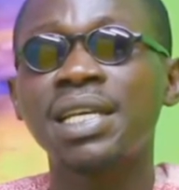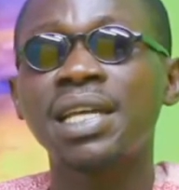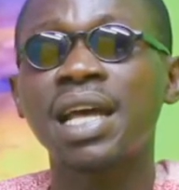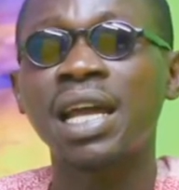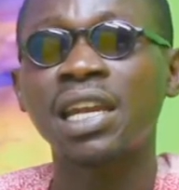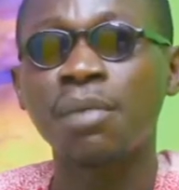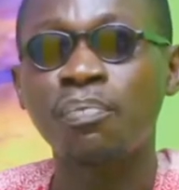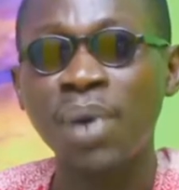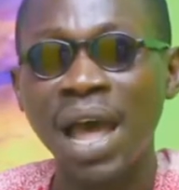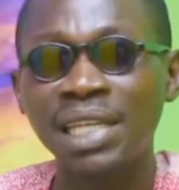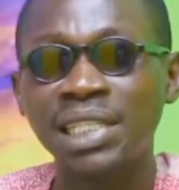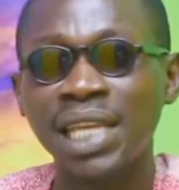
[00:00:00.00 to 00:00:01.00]
and a
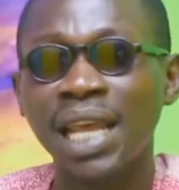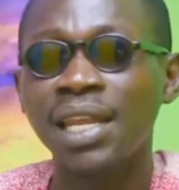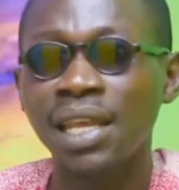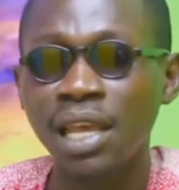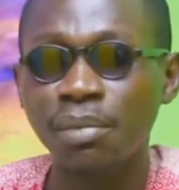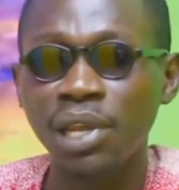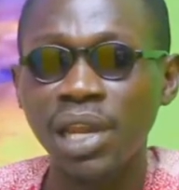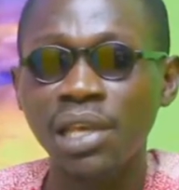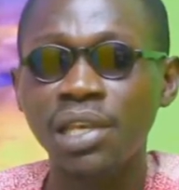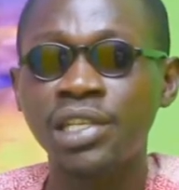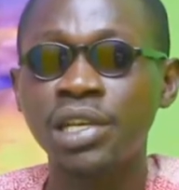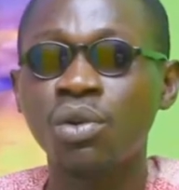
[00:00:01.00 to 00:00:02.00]
part ten A M in
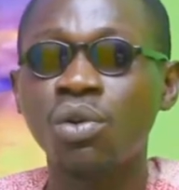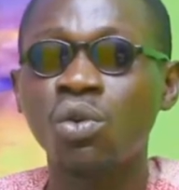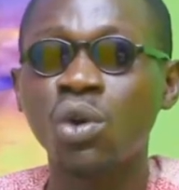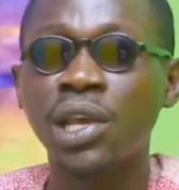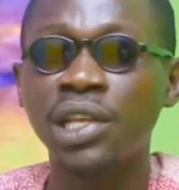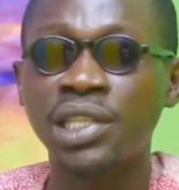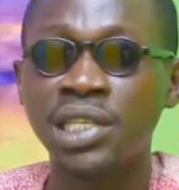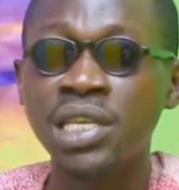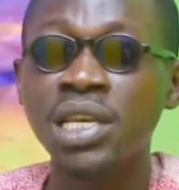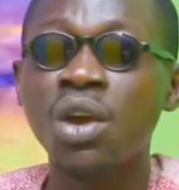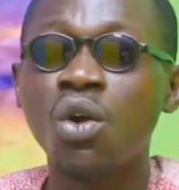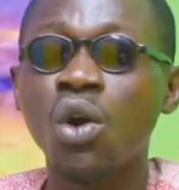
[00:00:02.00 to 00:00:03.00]
Aisha or Oketi,
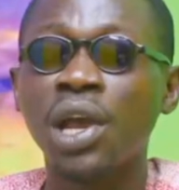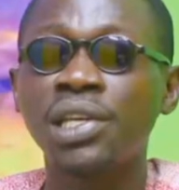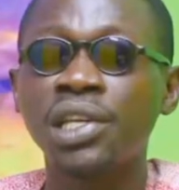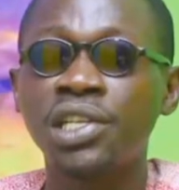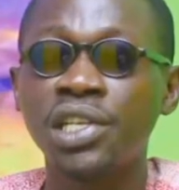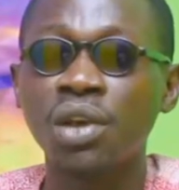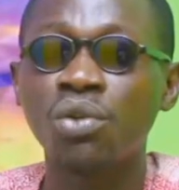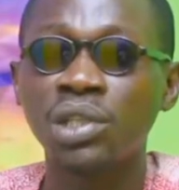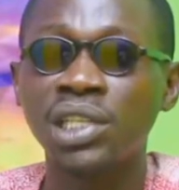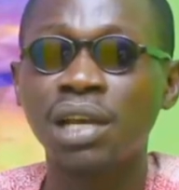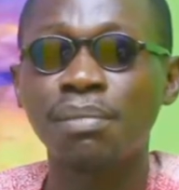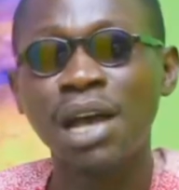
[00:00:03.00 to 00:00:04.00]
Oketeche
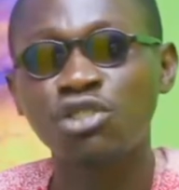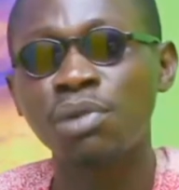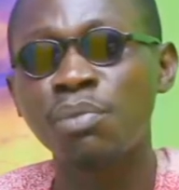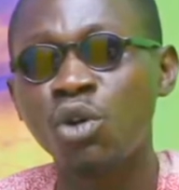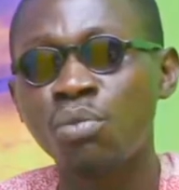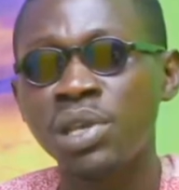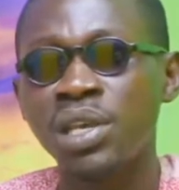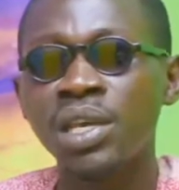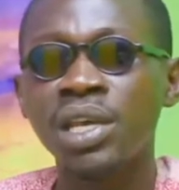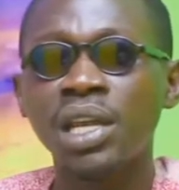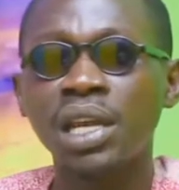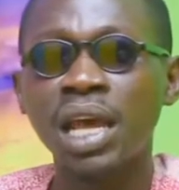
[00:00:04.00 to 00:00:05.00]
Hotel. Masuma Bobi,
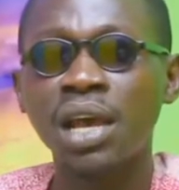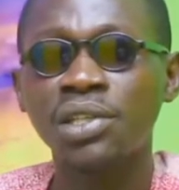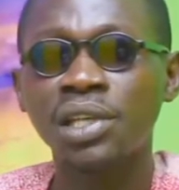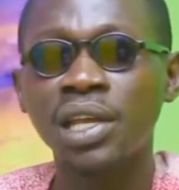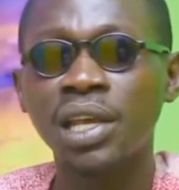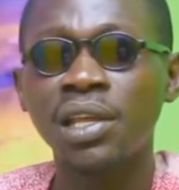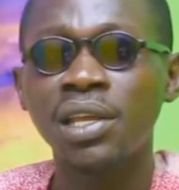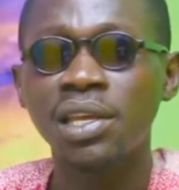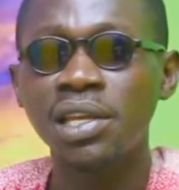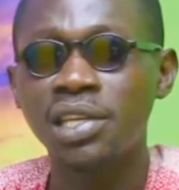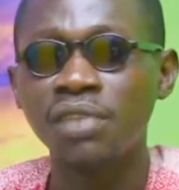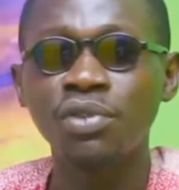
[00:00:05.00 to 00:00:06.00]
now Chade,
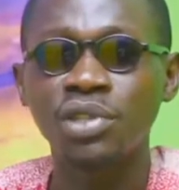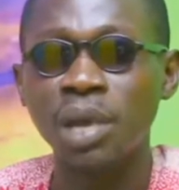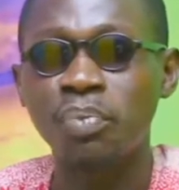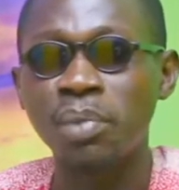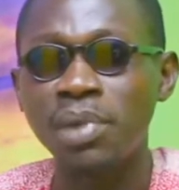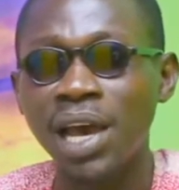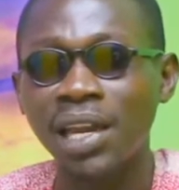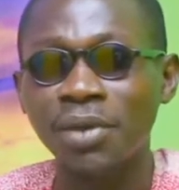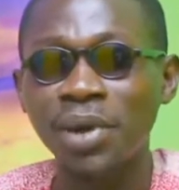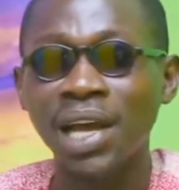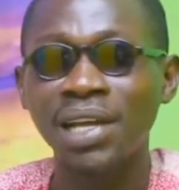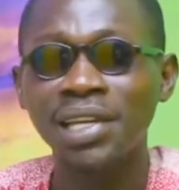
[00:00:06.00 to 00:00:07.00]
interviews at Pebia and
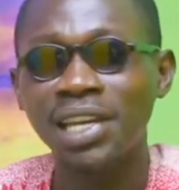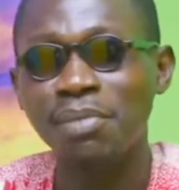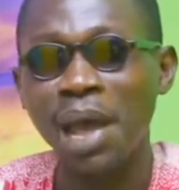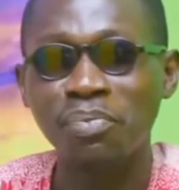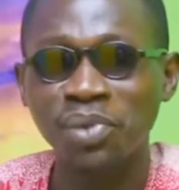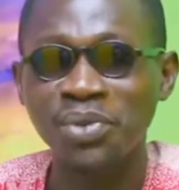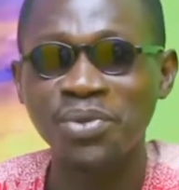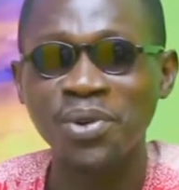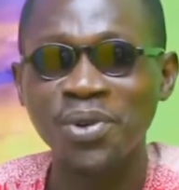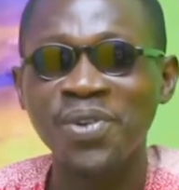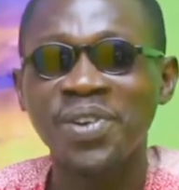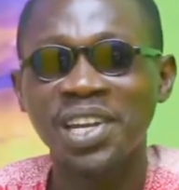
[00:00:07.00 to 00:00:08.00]
one, and my
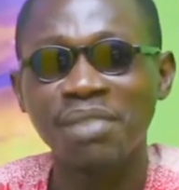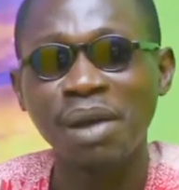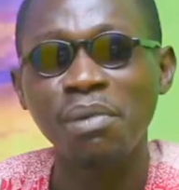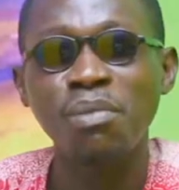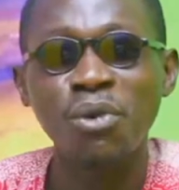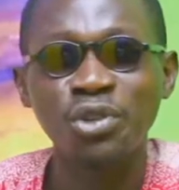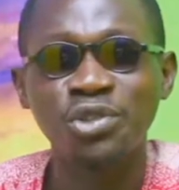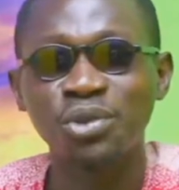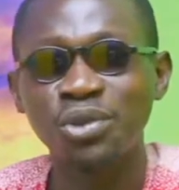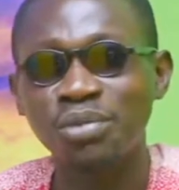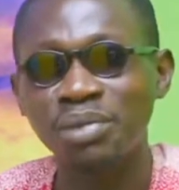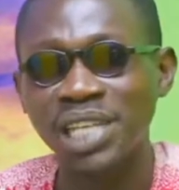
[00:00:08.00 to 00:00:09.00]
pickle, and my bow show no
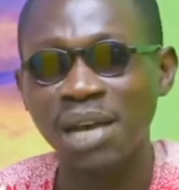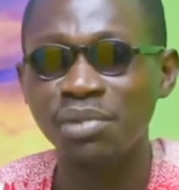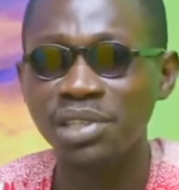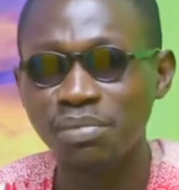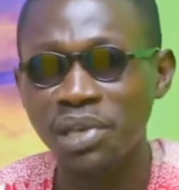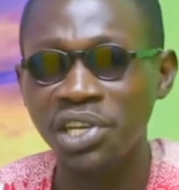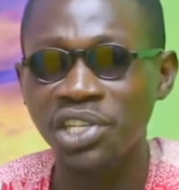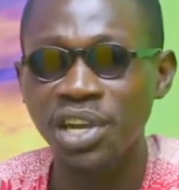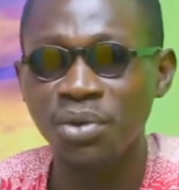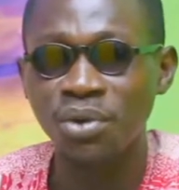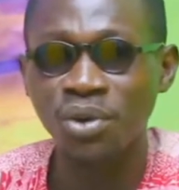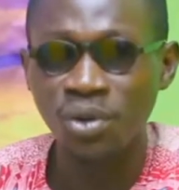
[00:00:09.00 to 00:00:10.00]
the Mazamon to Maisha
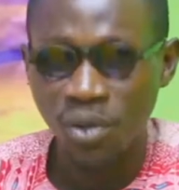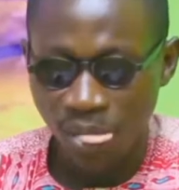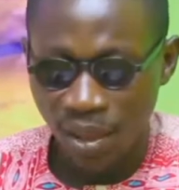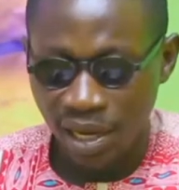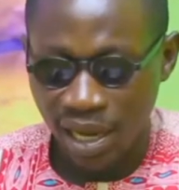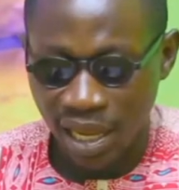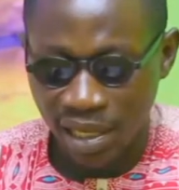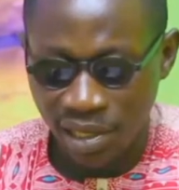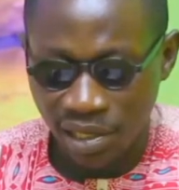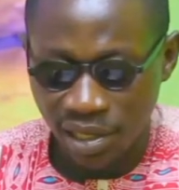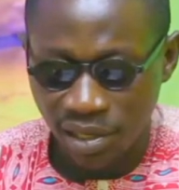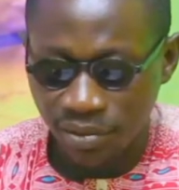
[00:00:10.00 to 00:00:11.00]
or na
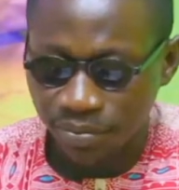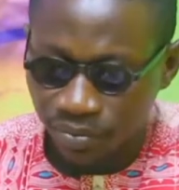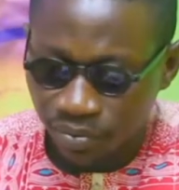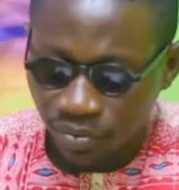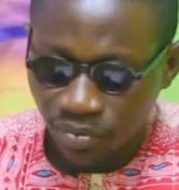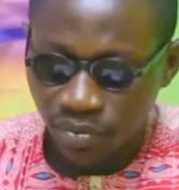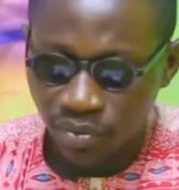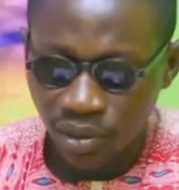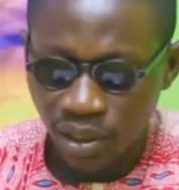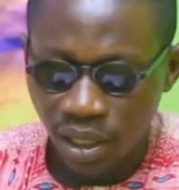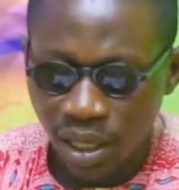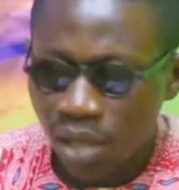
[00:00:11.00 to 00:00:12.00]
yeah.
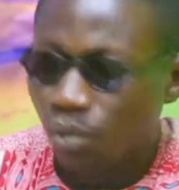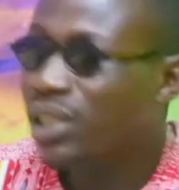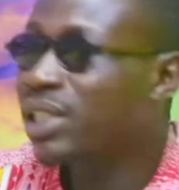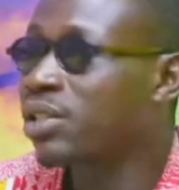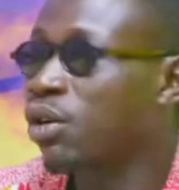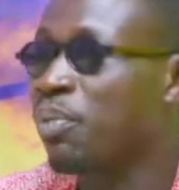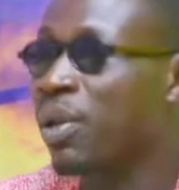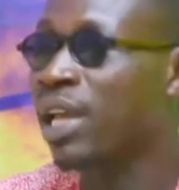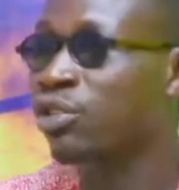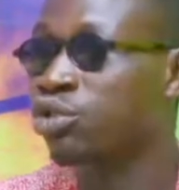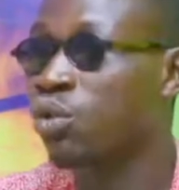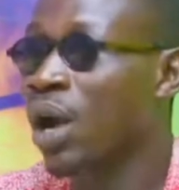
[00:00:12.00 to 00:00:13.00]
What is your biggest
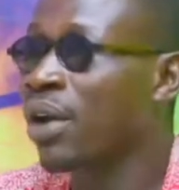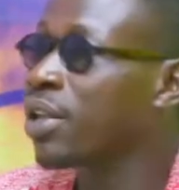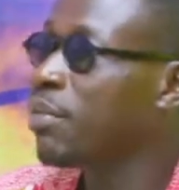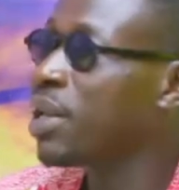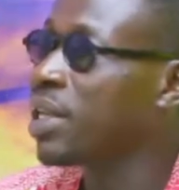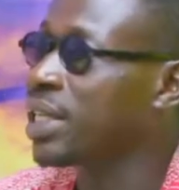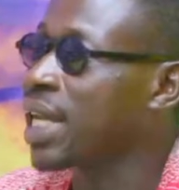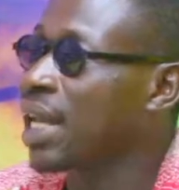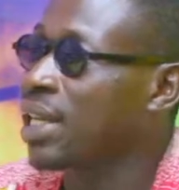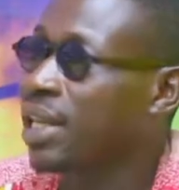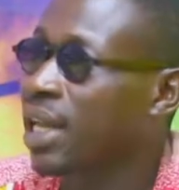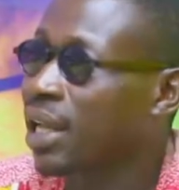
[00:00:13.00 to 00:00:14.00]
show? And you made in
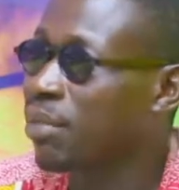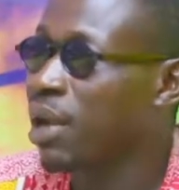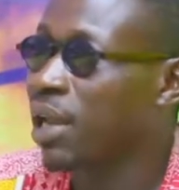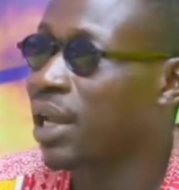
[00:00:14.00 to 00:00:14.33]
Tadi na Eboina.